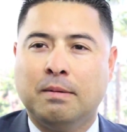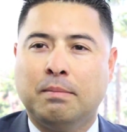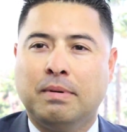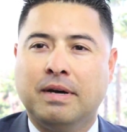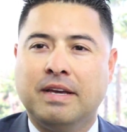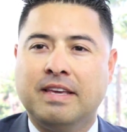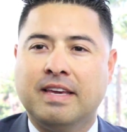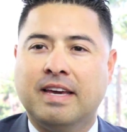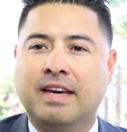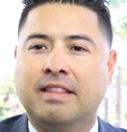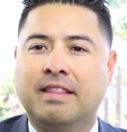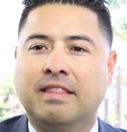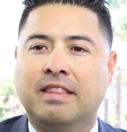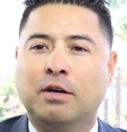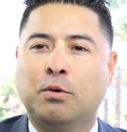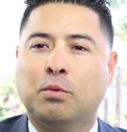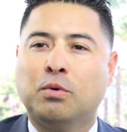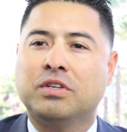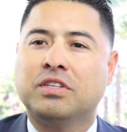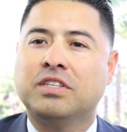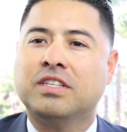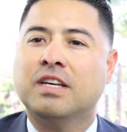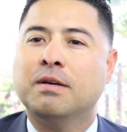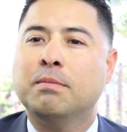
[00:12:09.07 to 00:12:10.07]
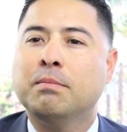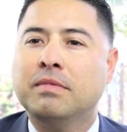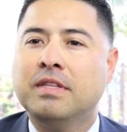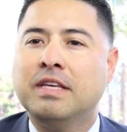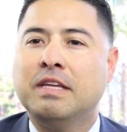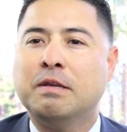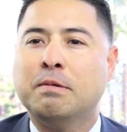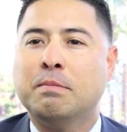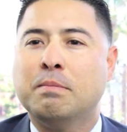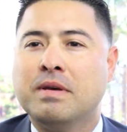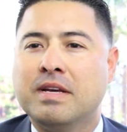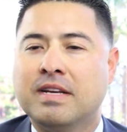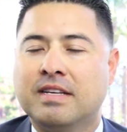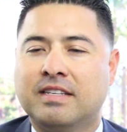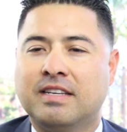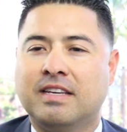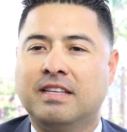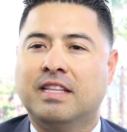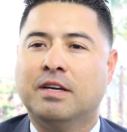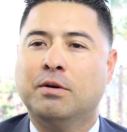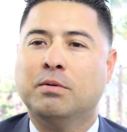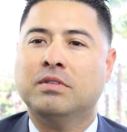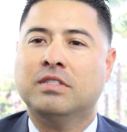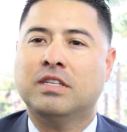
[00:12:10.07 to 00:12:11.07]
But yet there was something
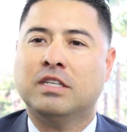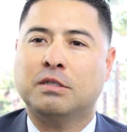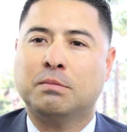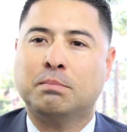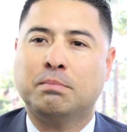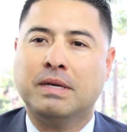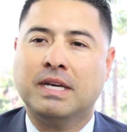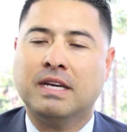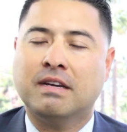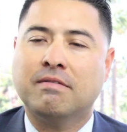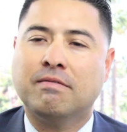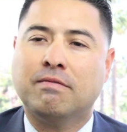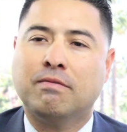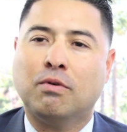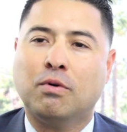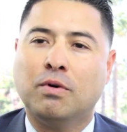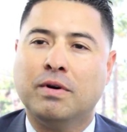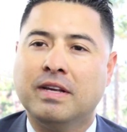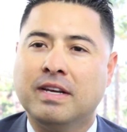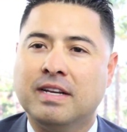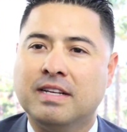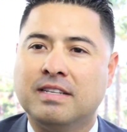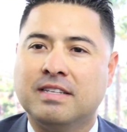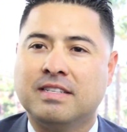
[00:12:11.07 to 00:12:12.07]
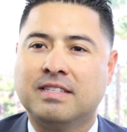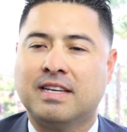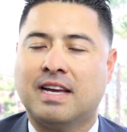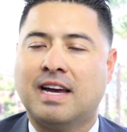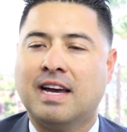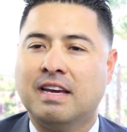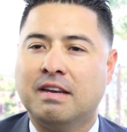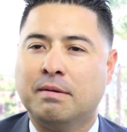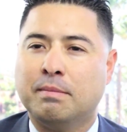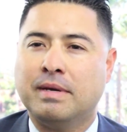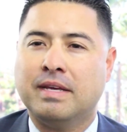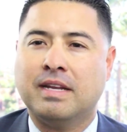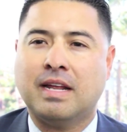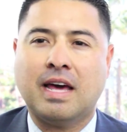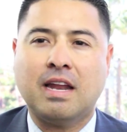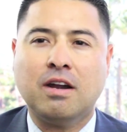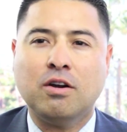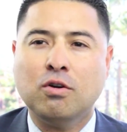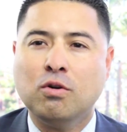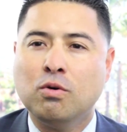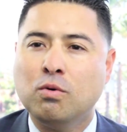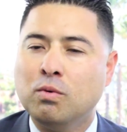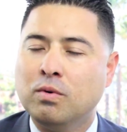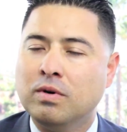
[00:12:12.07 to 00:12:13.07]
missing. There was this big void inside of me, and I
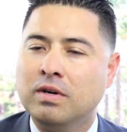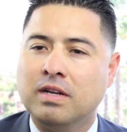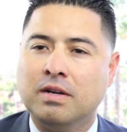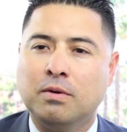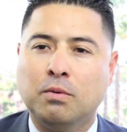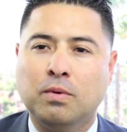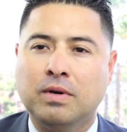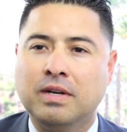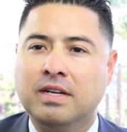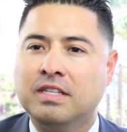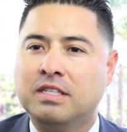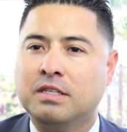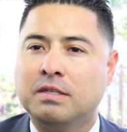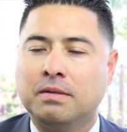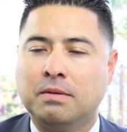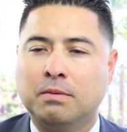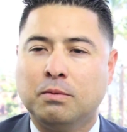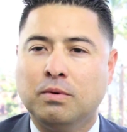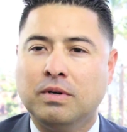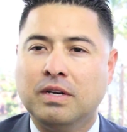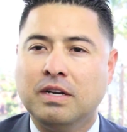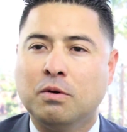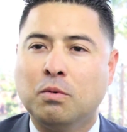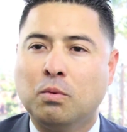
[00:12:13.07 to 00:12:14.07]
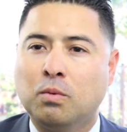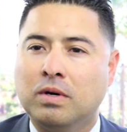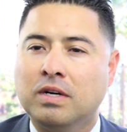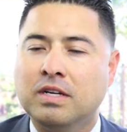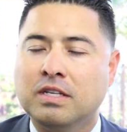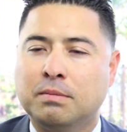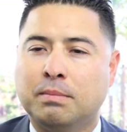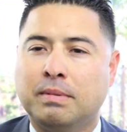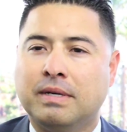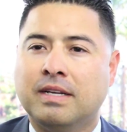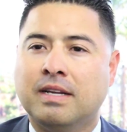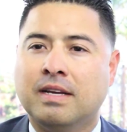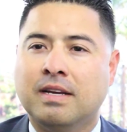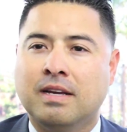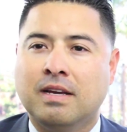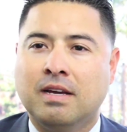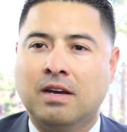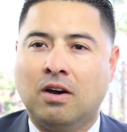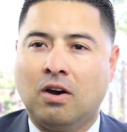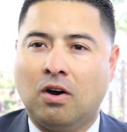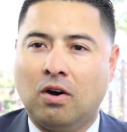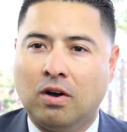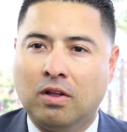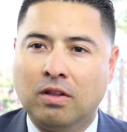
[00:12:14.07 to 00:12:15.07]
don't know what it was, but
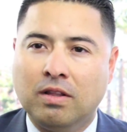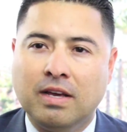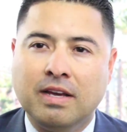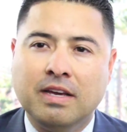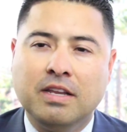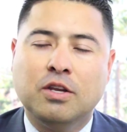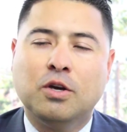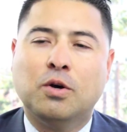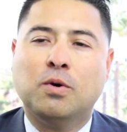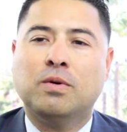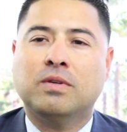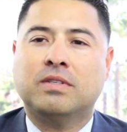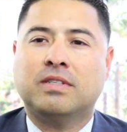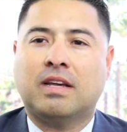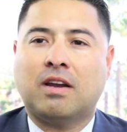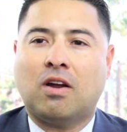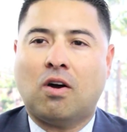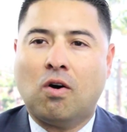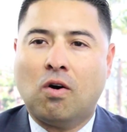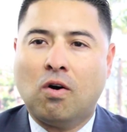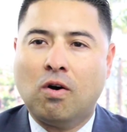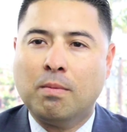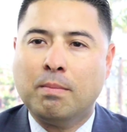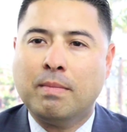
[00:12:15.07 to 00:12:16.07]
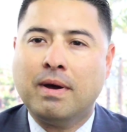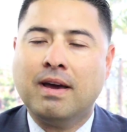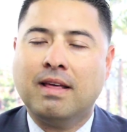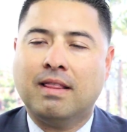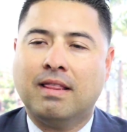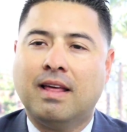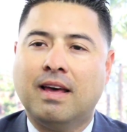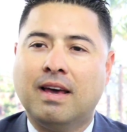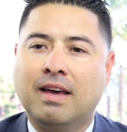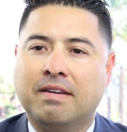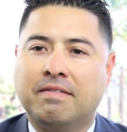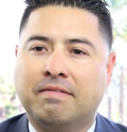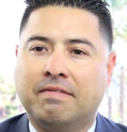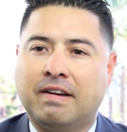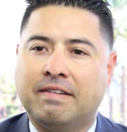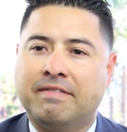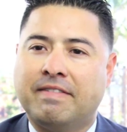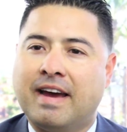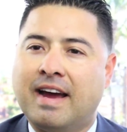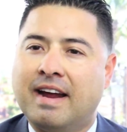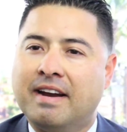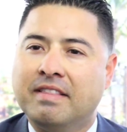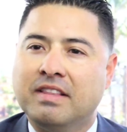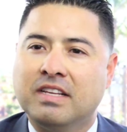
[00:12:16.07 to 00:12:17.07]
all I know is that all my life I've
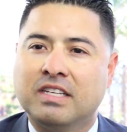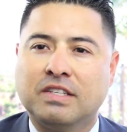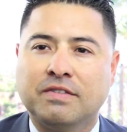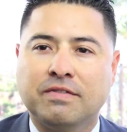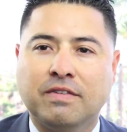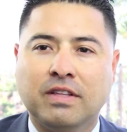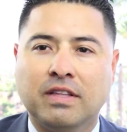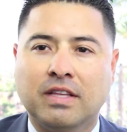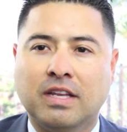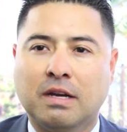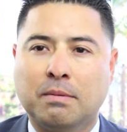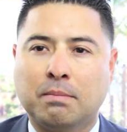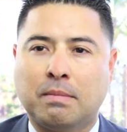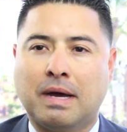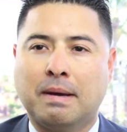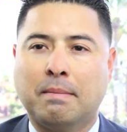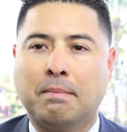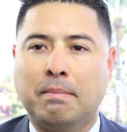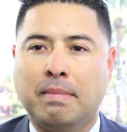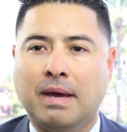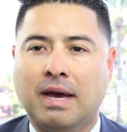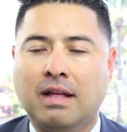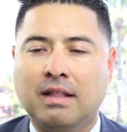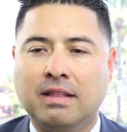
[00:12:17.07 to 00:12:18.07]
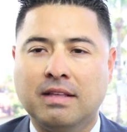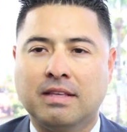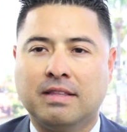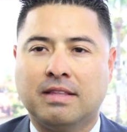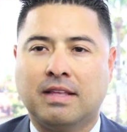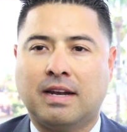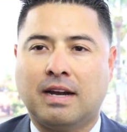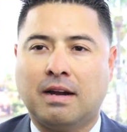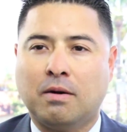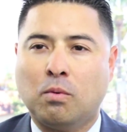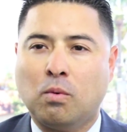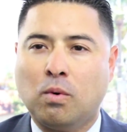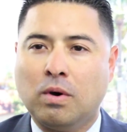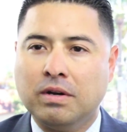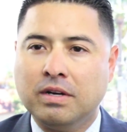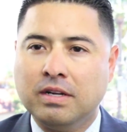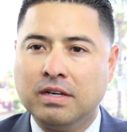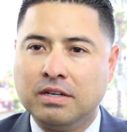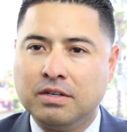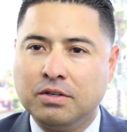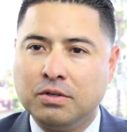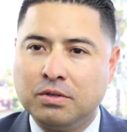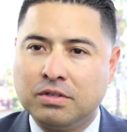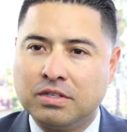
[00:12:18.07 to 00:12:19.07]
had this feeling in my belly that I wanted
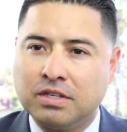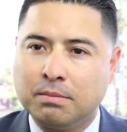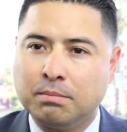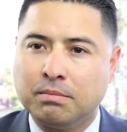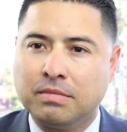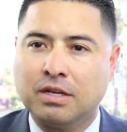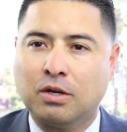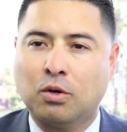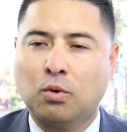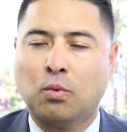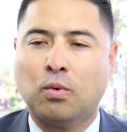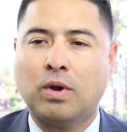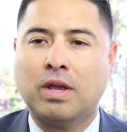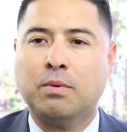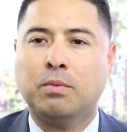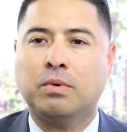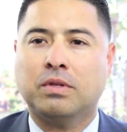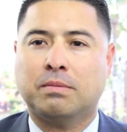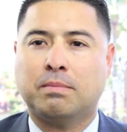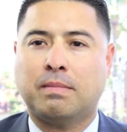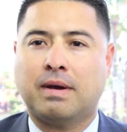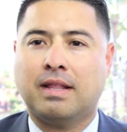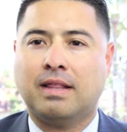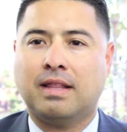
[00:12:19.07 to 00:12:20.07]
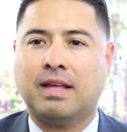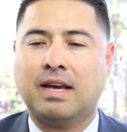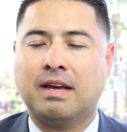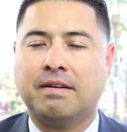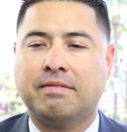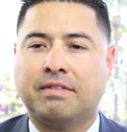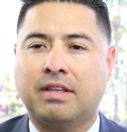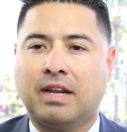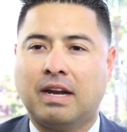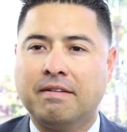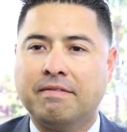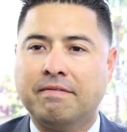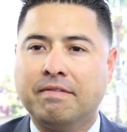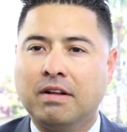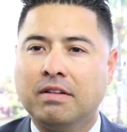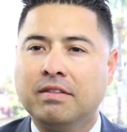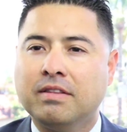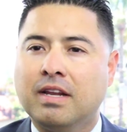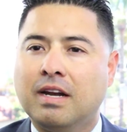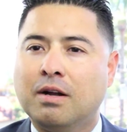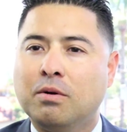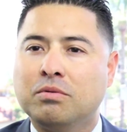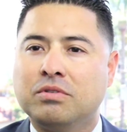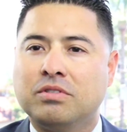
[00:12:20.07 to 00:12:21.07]
to do something great with my life, that I felt
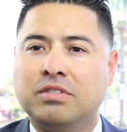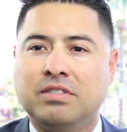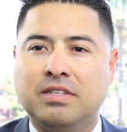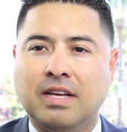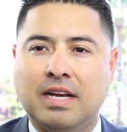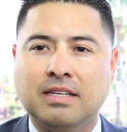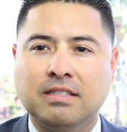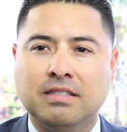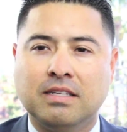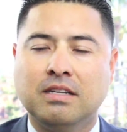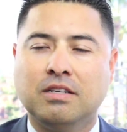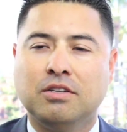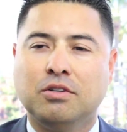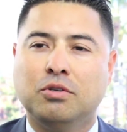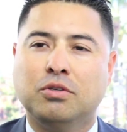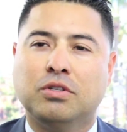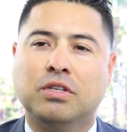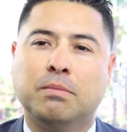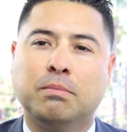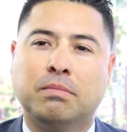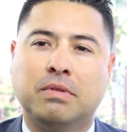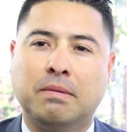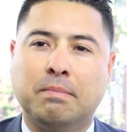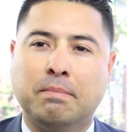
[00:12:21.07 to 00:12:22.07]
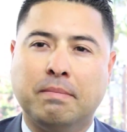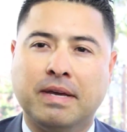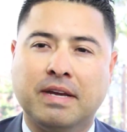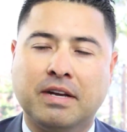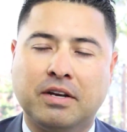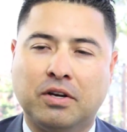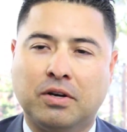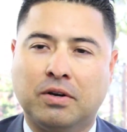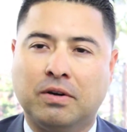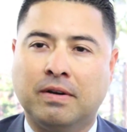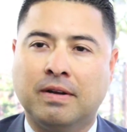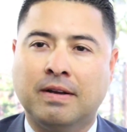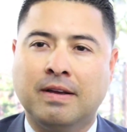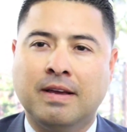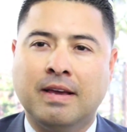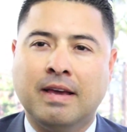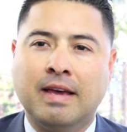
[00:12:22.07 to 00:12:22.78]
that I was destined to do something bigger.